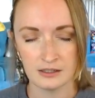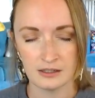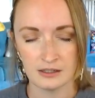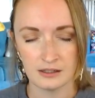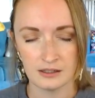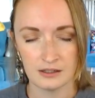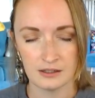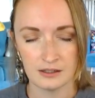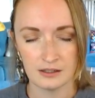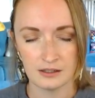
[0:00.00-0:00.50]

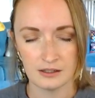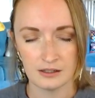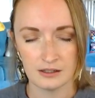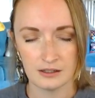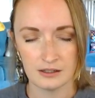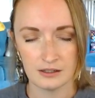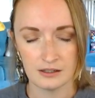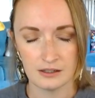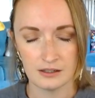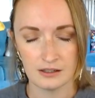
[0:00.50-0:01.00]

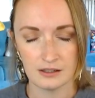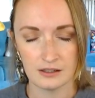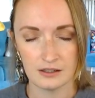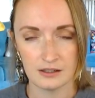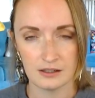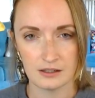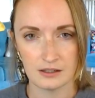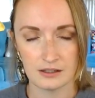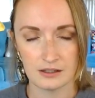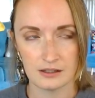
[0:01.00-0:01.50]

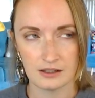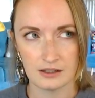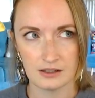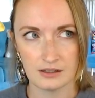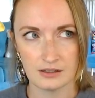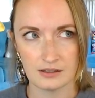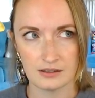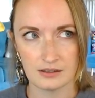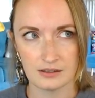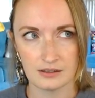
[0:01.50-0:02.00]

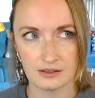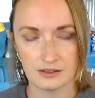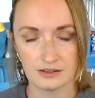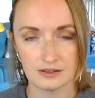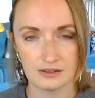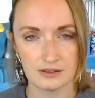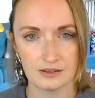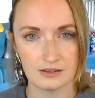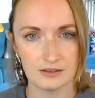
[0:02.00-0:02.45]
(no one is talking)